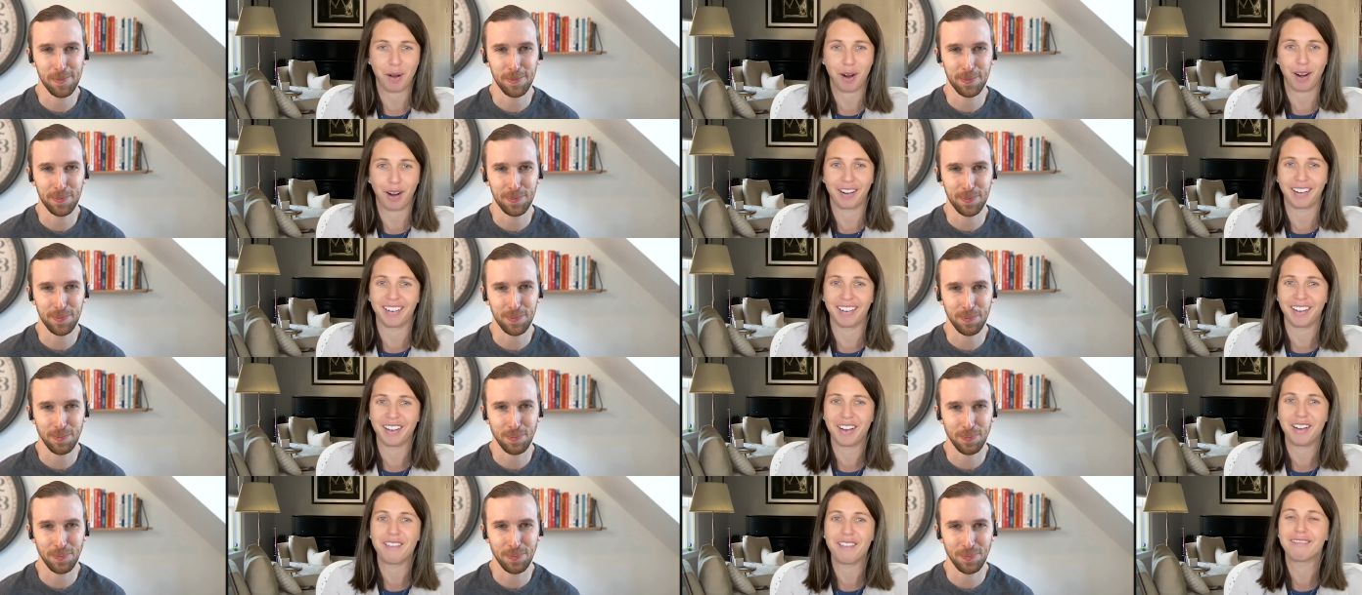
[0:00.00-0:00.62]
Speaker 1: part
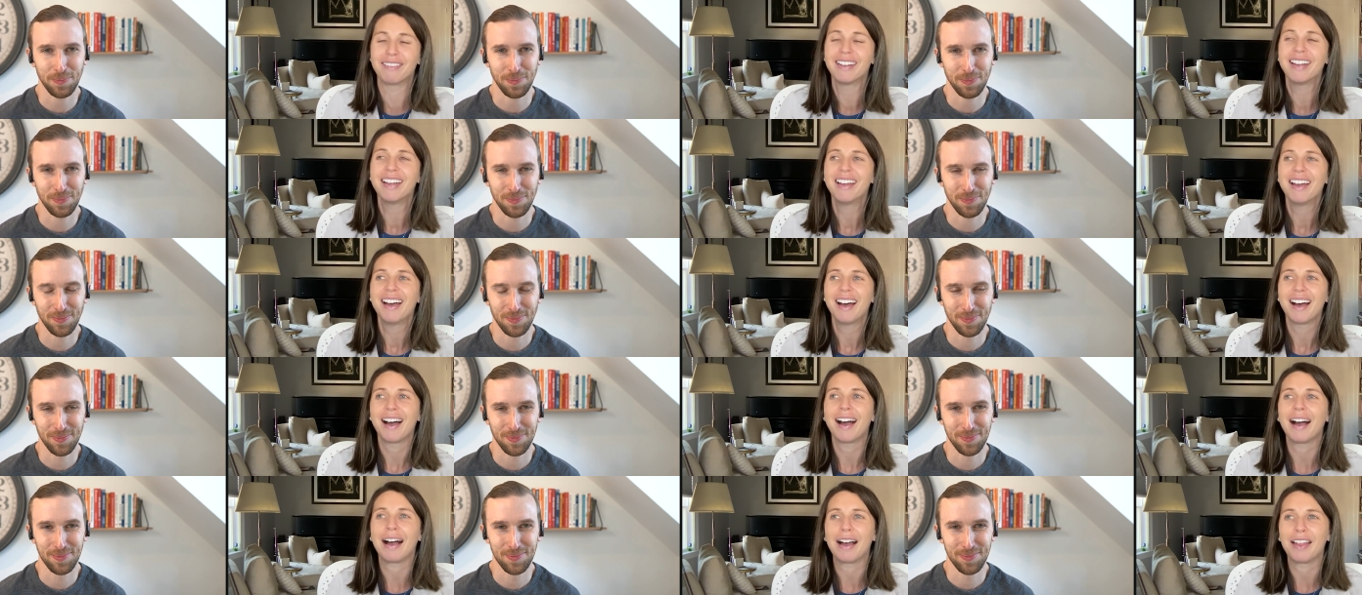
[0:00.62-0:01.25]
of
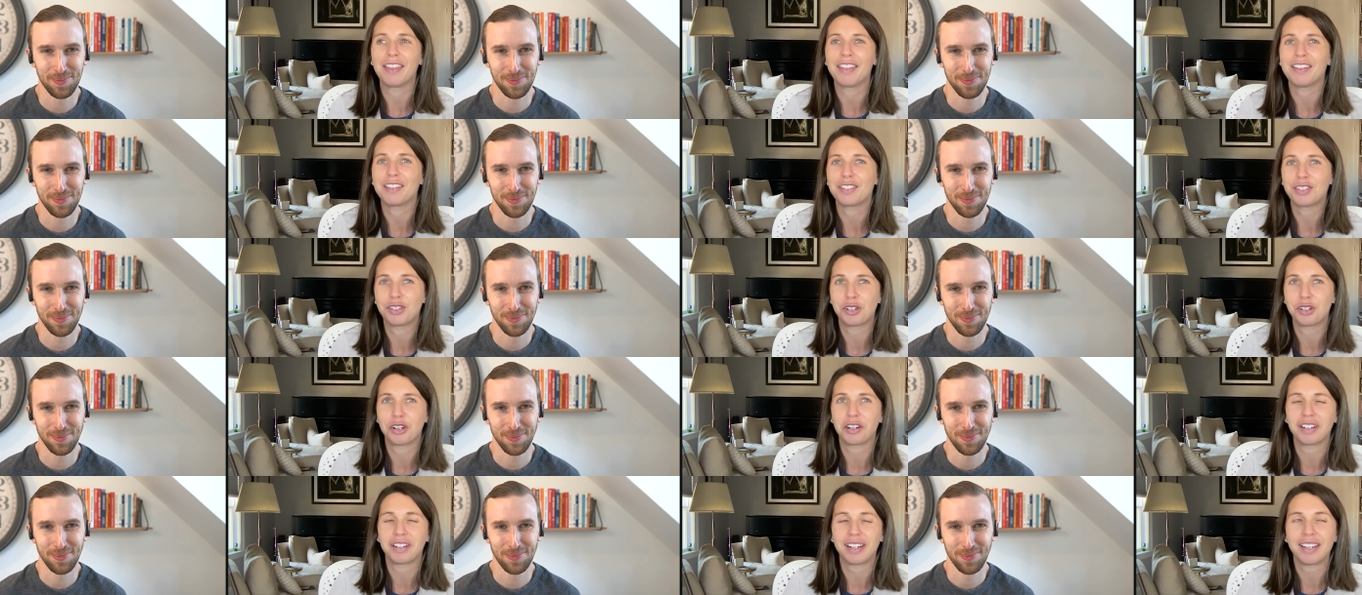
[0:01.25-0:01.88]
uh, this
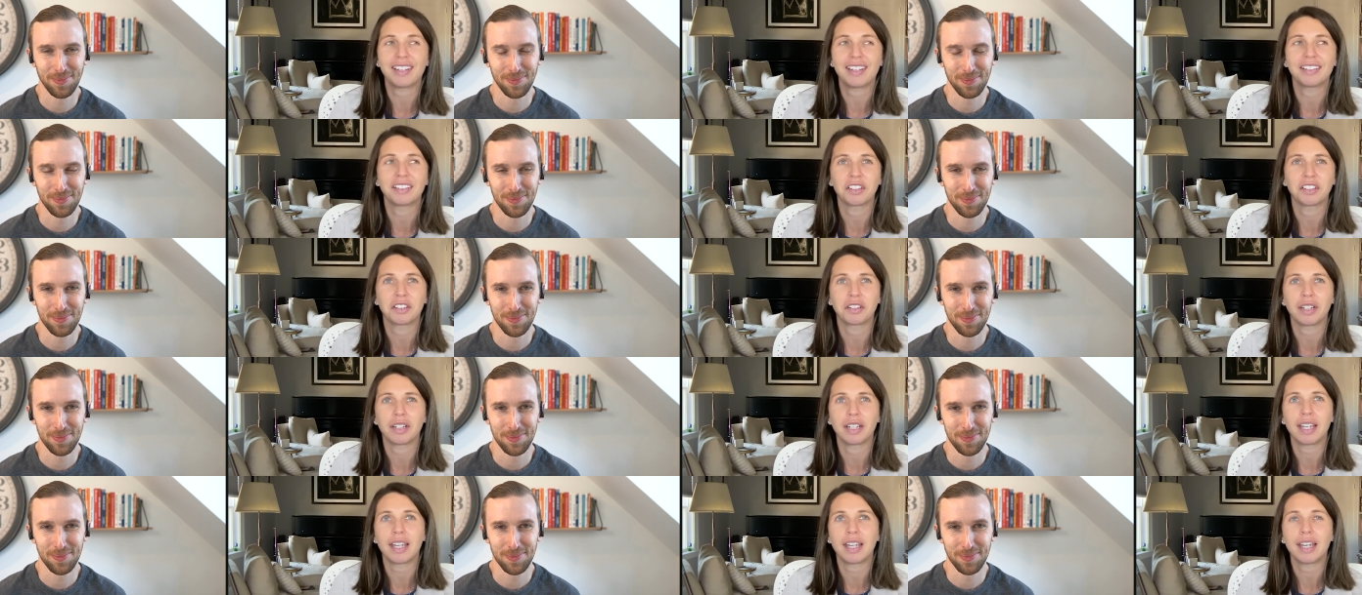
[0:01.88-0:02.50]
journey and learning
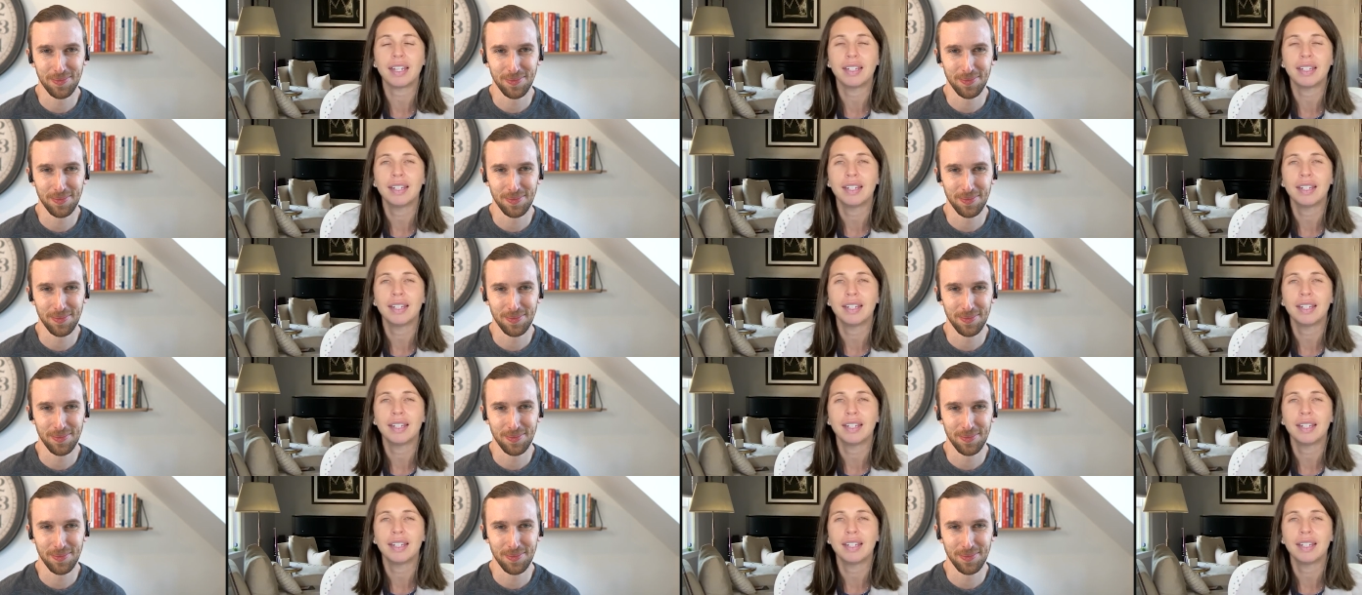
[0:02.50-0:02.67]
it.